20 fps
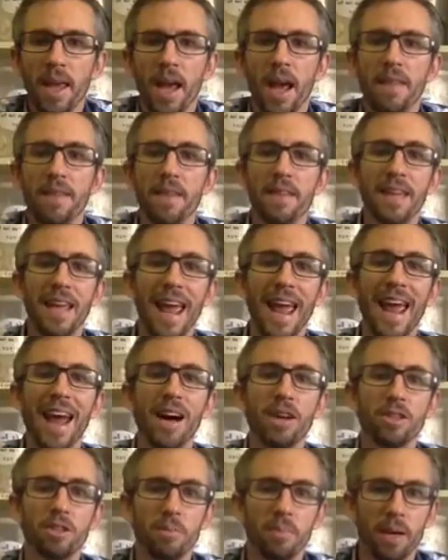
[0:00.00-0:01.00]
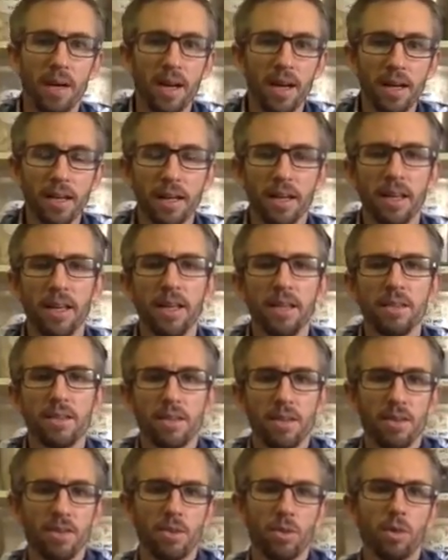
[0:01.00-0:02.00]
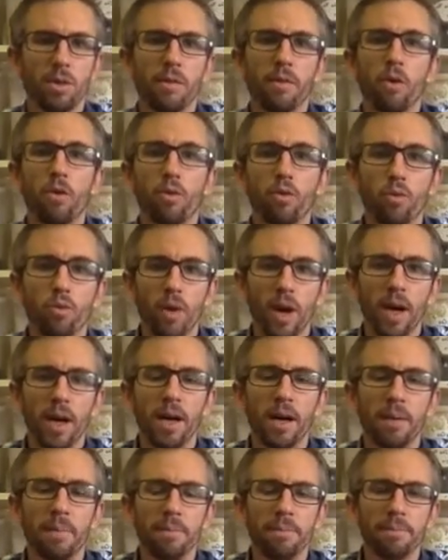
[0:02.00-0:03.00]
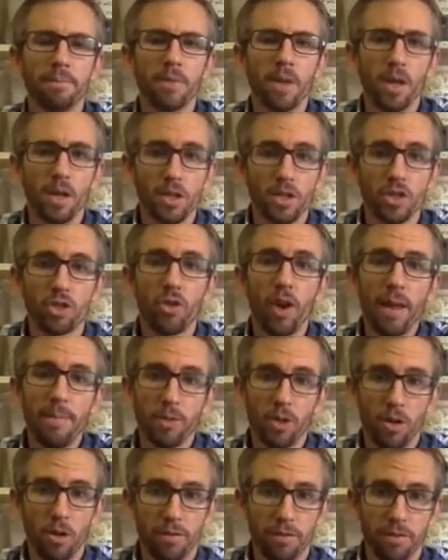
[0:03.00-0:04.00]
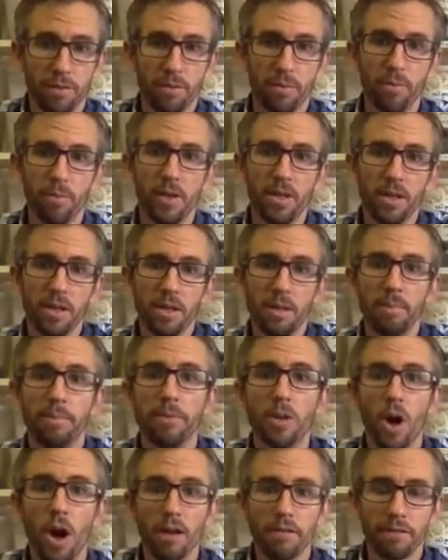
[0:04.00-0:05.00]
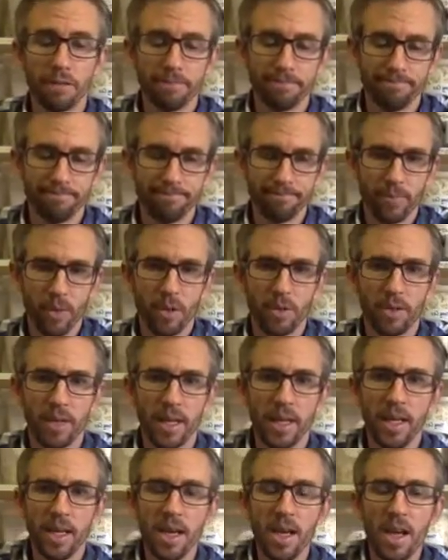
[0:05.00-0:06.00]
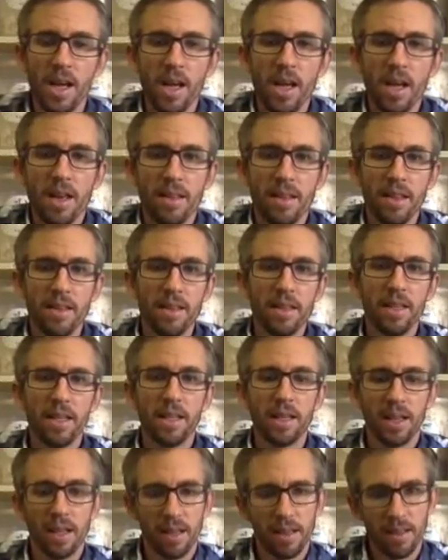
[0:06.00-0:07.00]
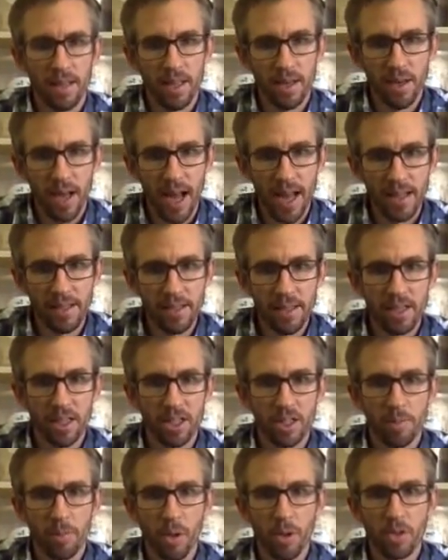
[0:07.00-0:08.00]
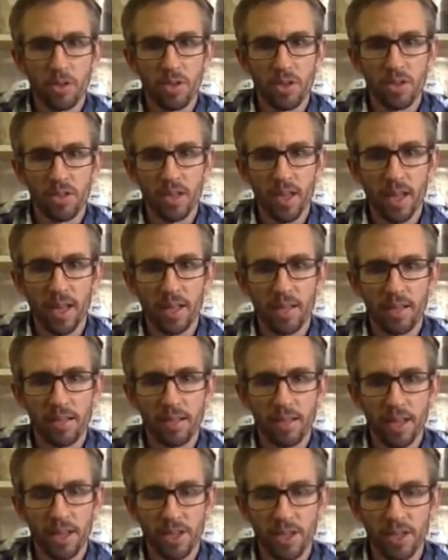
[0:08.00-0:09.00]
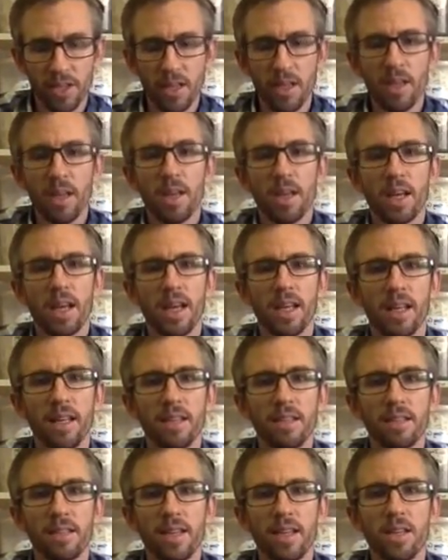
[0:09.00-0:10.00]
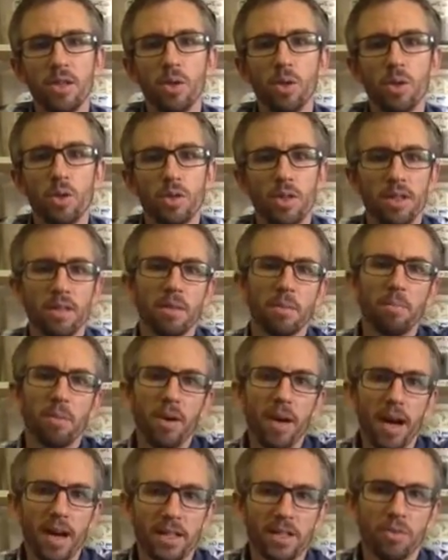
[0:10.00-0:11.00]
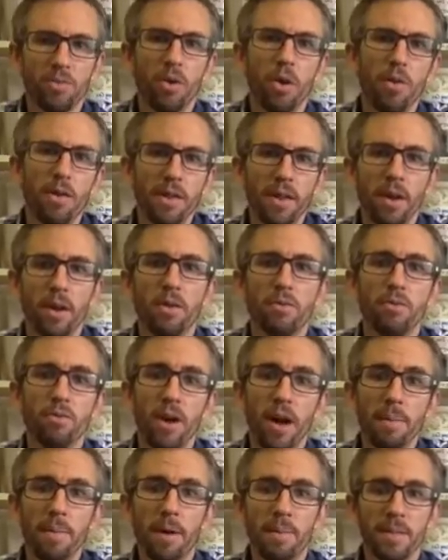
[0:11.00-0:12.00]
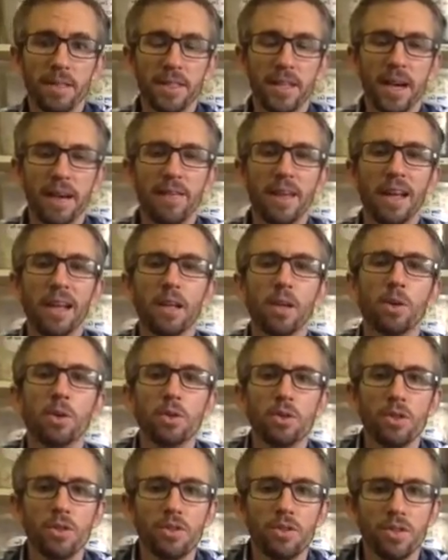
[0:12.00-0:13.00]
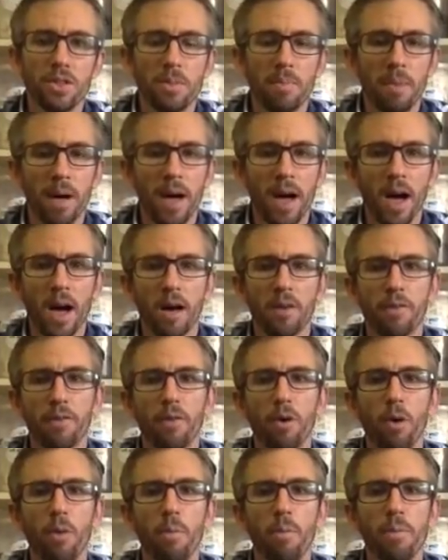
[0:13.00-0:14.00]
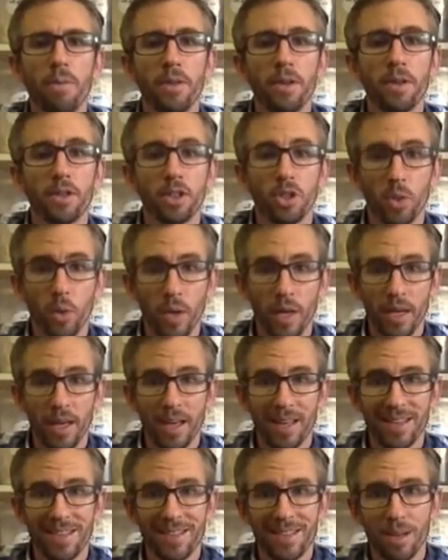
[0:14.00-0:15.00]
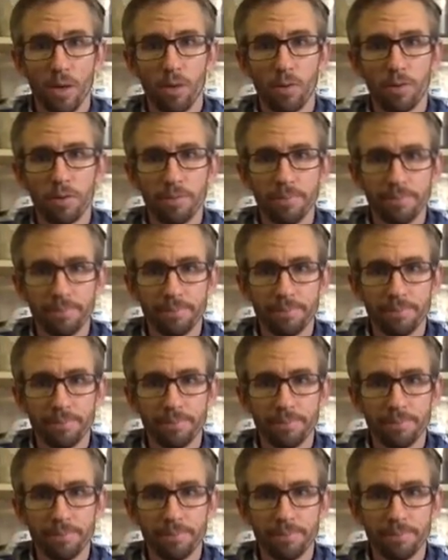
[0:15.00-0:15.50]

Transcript: and then the outer bark is sort of scraped off with a knife. Okay. Then as it exposed the second section, it is then used. There's a brass rod that kind of rub up and down that loosens the bark from the twig itself.